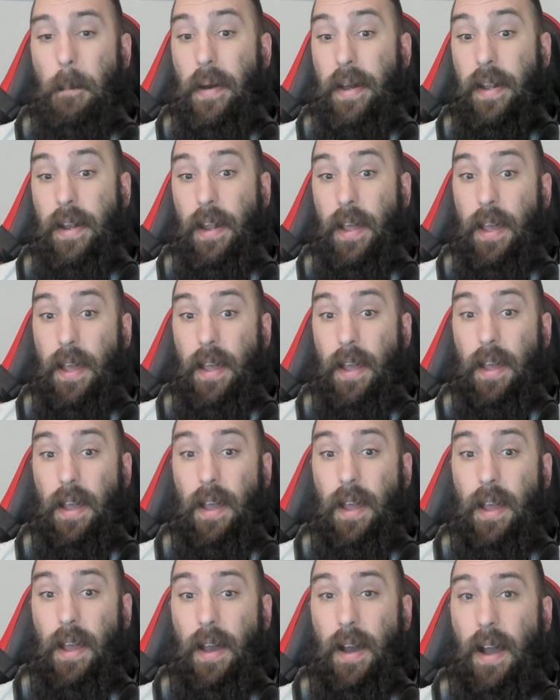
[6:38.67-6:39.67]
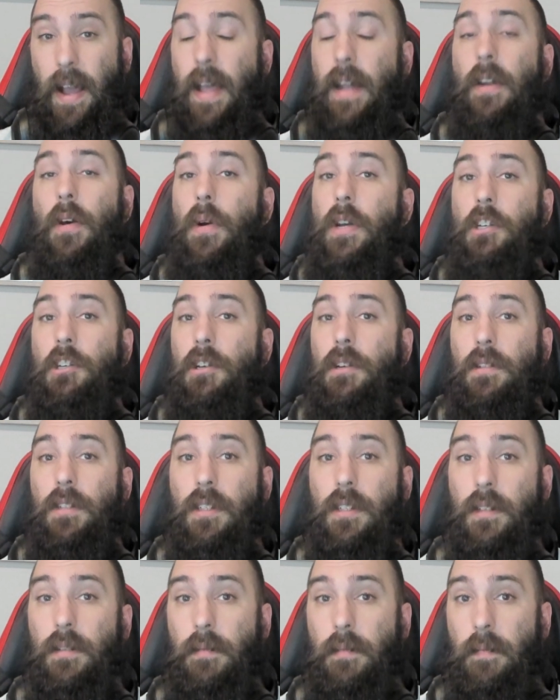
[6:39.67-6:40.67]
But I had no
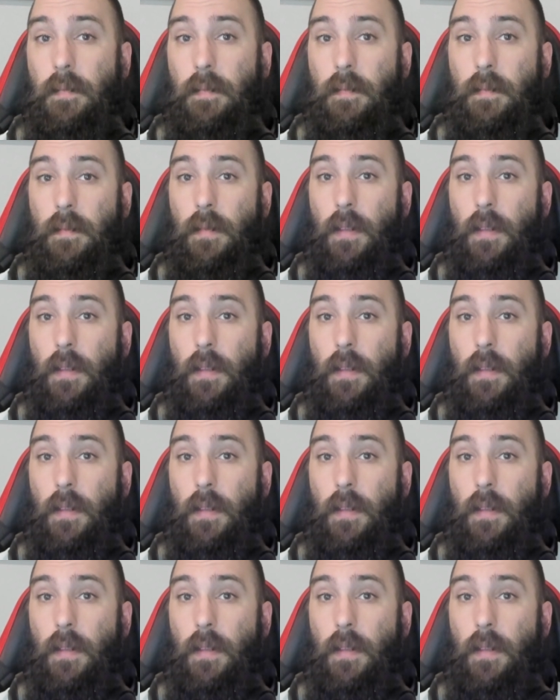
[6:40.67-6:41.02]
issues.